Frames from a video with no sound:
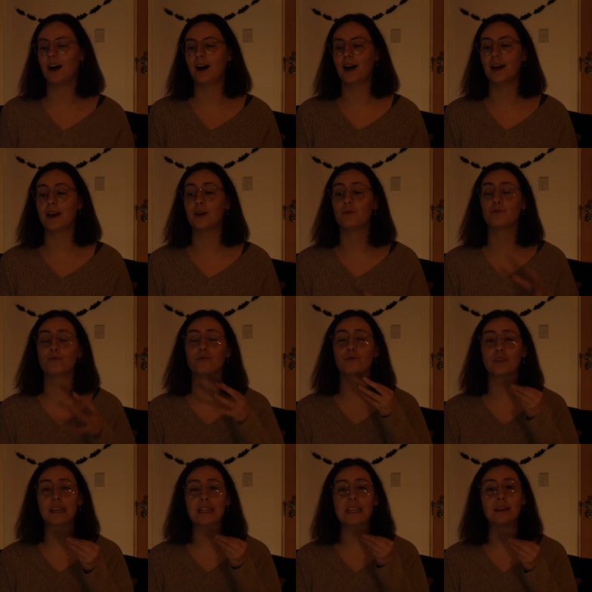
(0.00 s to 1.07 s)
I
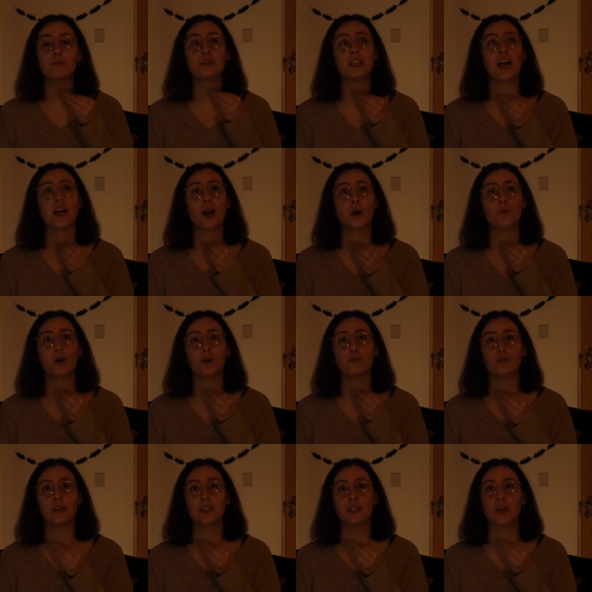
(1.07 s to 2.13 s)
really feel like I want
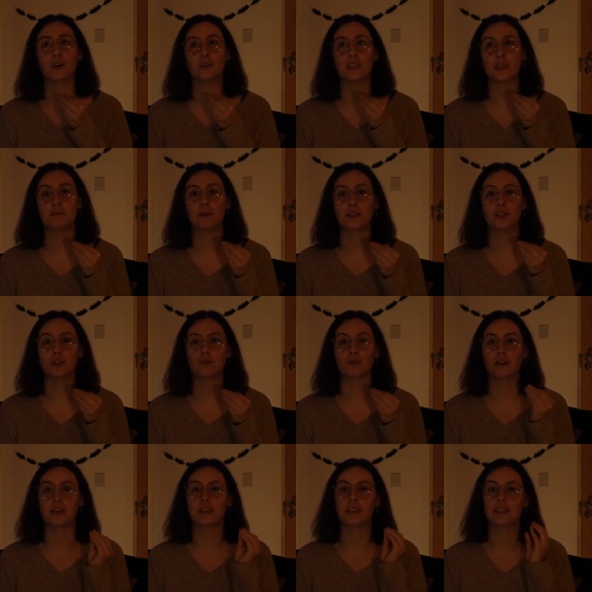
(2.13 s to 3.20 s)
to read cozy
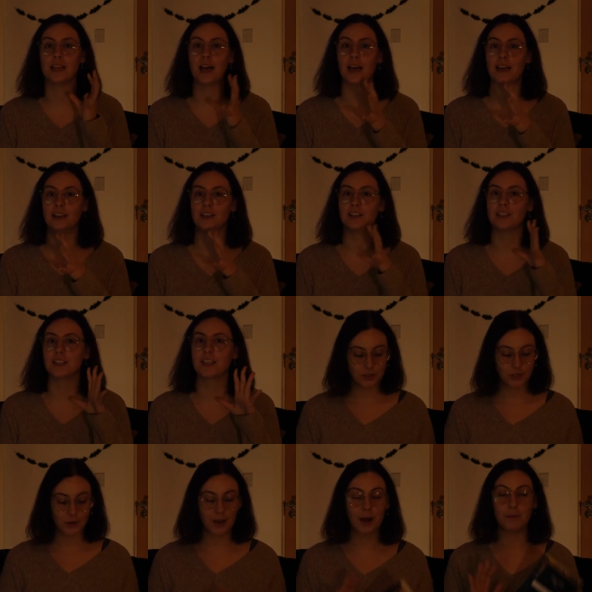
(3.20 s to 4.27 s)
mysteries. And
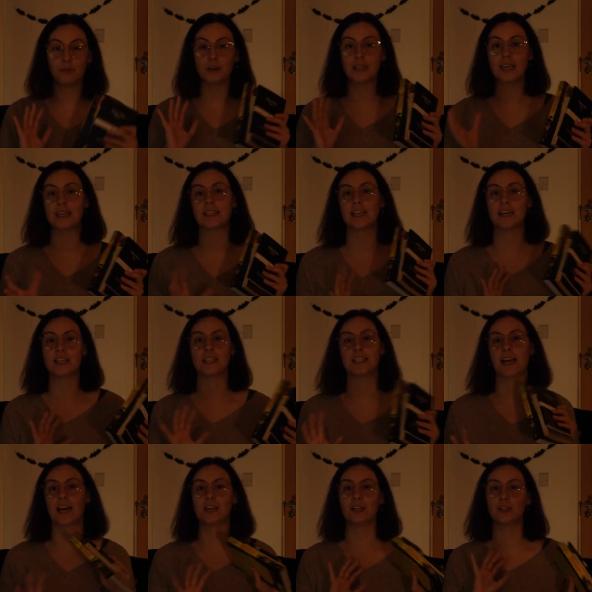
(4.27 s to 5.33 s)
so, yeah, I'm really excited
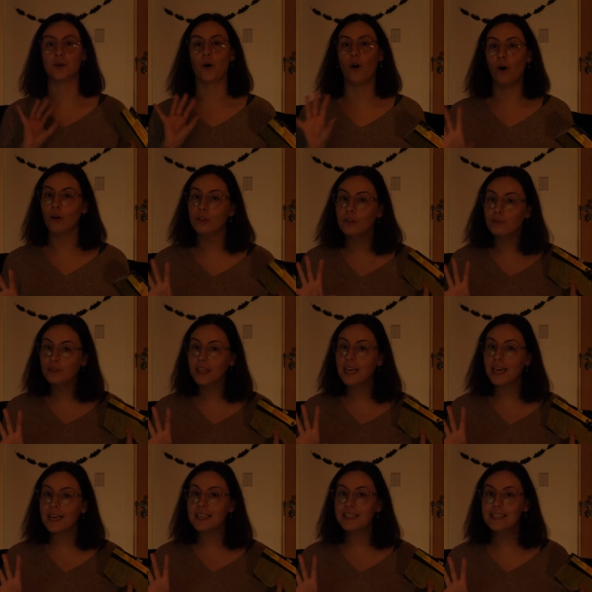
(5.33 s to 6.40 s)
to get into all of
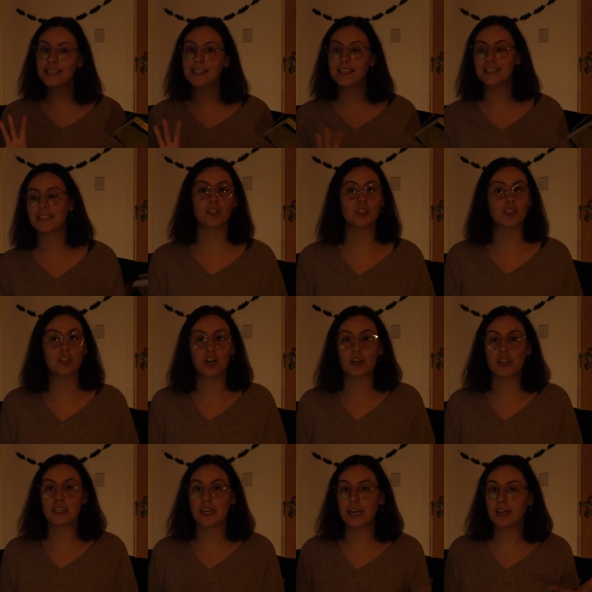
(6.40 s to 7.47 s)
these,
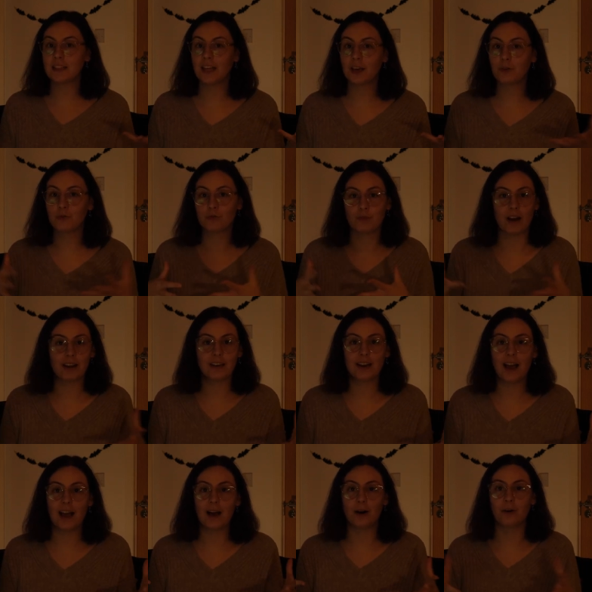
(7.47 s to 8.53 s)
starting like right
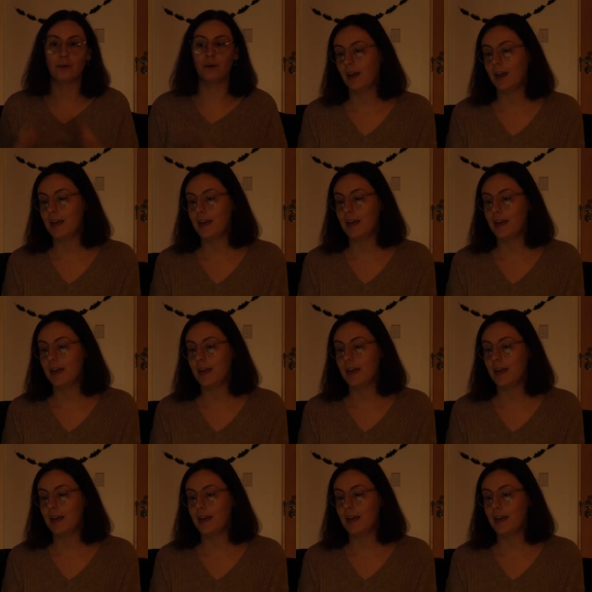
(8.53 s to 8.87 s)
now.